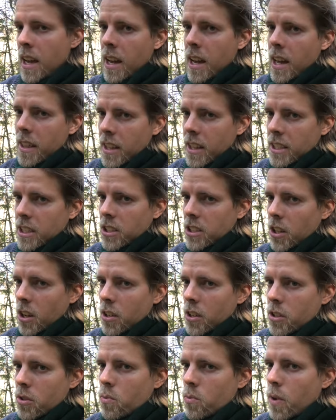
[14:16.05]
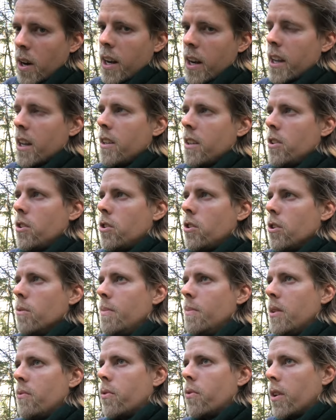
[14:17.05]
And this is also why you should
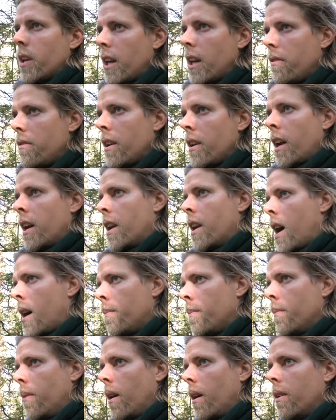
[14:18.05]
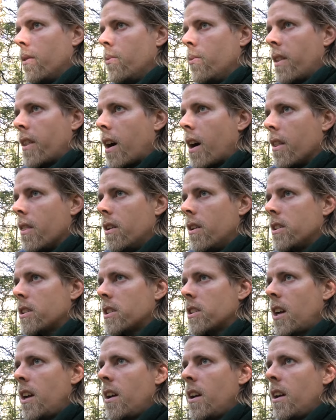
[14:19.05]
be forgiving and humble with others.